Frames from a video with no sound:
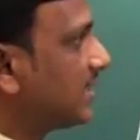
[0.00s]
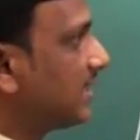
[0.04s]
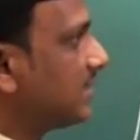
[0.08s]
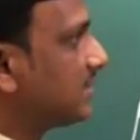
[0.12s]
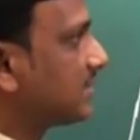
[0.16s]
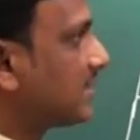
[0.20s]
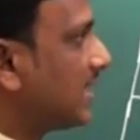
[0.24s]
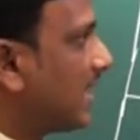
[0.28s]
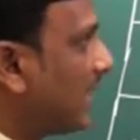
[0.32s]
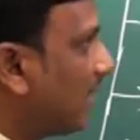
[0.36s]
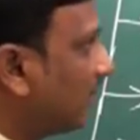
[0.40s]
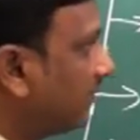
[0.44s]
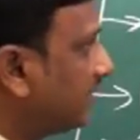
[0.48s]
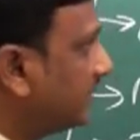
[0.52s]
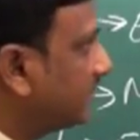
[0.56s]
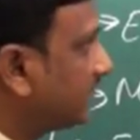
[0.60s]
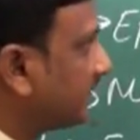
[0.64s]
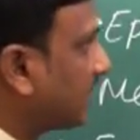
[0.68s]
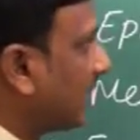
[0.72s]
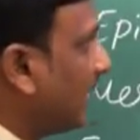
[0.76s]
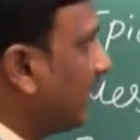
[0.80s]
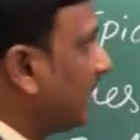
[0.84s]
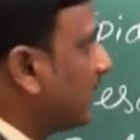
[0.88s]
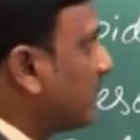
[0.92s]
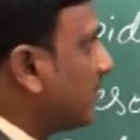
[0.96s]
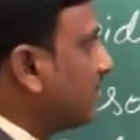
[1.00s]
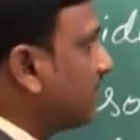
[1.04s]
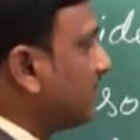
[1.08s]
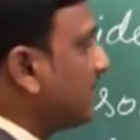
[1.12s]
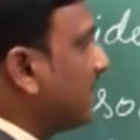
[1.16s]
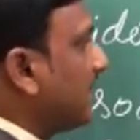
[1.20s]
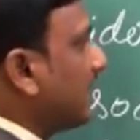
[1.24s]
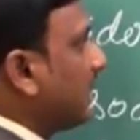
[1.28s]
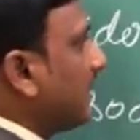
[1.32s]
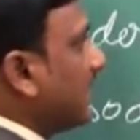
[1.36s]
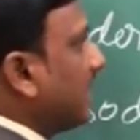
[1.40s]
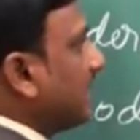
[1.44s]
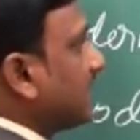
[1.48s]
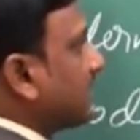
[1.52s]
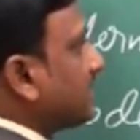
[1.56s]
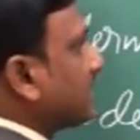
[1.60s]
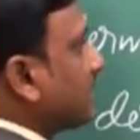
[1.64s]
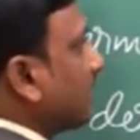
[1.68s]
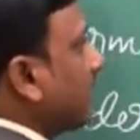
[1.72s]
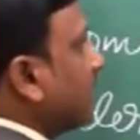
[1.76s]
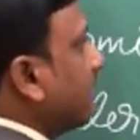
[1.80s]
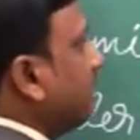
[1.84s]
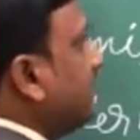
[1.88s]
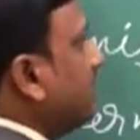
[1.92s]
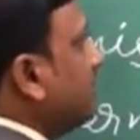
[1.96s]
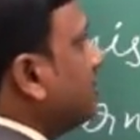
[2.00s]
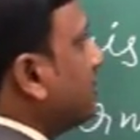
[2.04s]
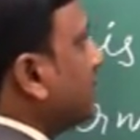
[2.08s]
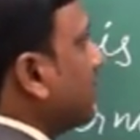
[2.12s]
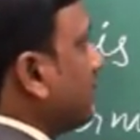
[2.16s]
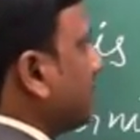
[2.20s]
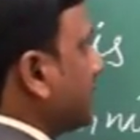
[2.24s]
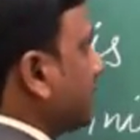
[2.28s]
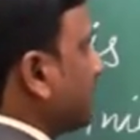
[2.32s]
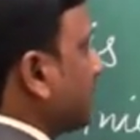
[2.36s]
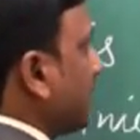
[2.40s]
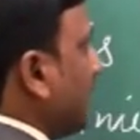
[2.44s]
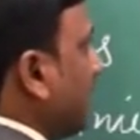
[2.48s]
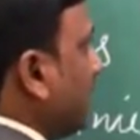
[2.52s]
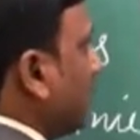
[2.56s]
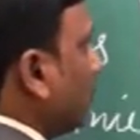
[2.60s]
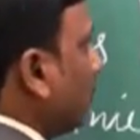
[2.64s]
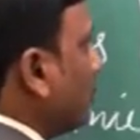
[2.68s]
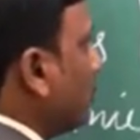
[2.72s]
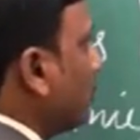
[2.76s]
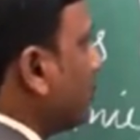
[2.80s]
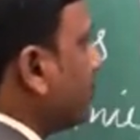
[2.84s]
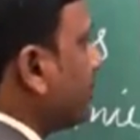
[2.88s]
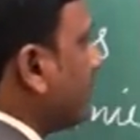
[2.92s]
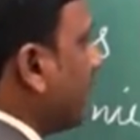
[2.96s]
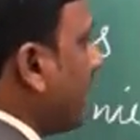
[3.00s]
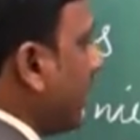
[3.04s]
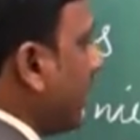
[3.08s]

cells have this kind of extra features like root